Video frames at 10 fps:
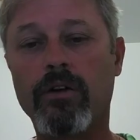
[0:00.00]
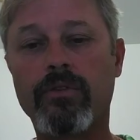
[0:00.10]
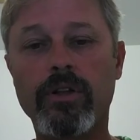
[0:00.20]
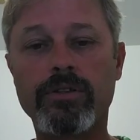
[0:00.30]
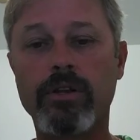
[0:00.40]
y'all
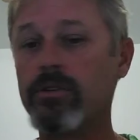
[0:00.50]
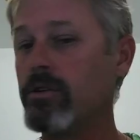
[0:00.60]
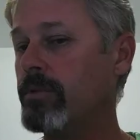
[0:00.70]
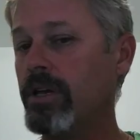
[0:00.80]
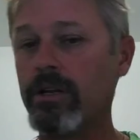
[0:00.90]
for listening
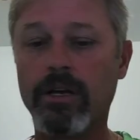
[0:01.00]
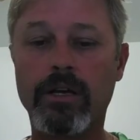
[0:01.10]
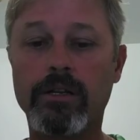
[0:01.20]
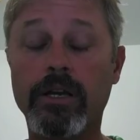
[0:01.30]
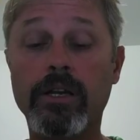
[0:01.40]
to me, and
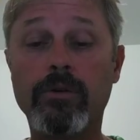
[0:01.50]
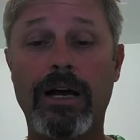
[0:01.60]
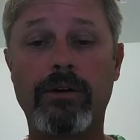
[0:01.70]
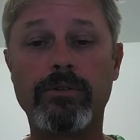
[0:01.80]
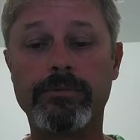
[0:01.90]
Dougie Do
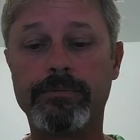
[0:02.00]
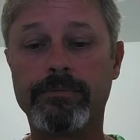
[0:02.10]
out.